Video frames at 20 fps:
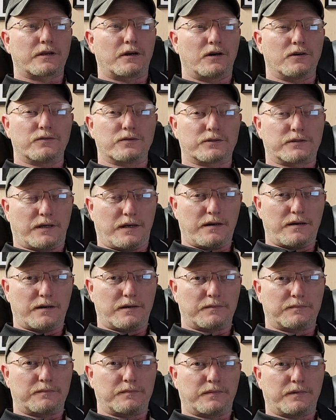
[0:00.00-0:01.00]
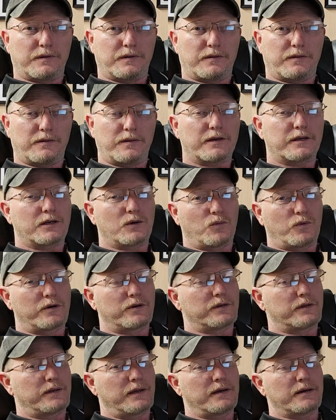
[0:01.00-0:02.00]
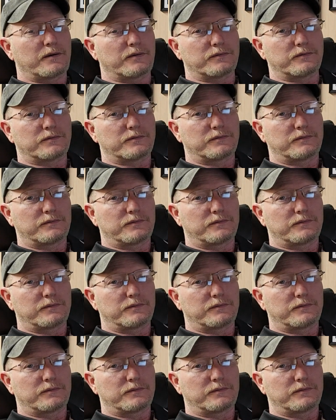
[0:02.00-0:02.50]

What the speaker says: Over time, that can wear you down.